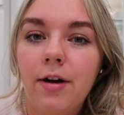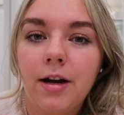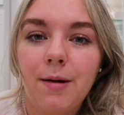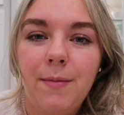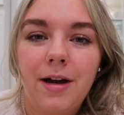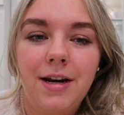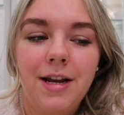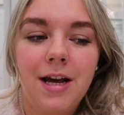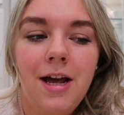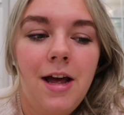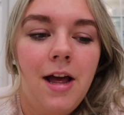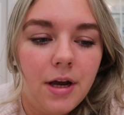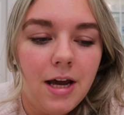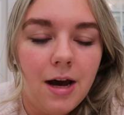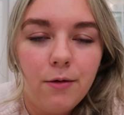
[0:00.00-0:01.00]
recommend
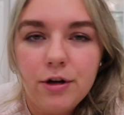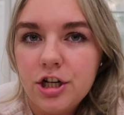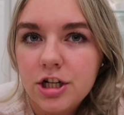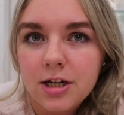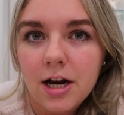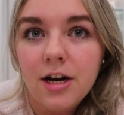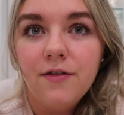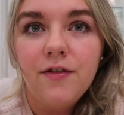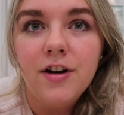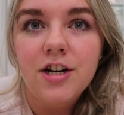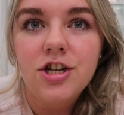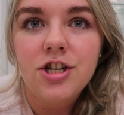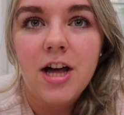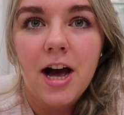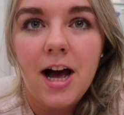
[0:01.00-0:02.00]
it. But yeah, we just kind of
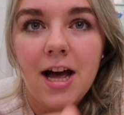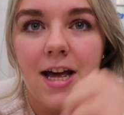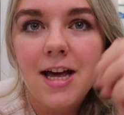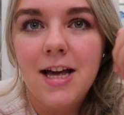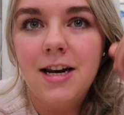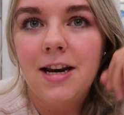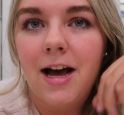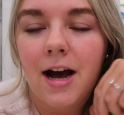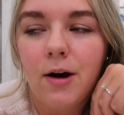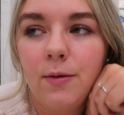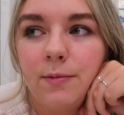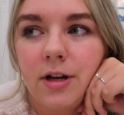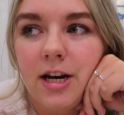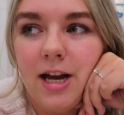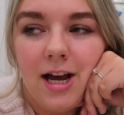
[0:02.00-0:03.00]
finished that and now
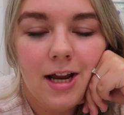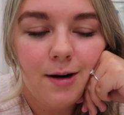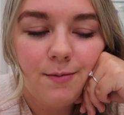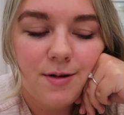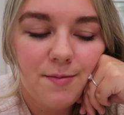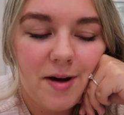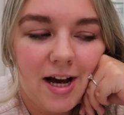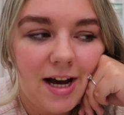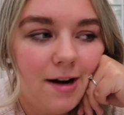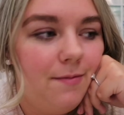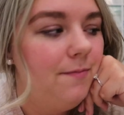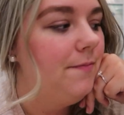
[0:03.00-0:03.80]
I'm gonna head up to bed.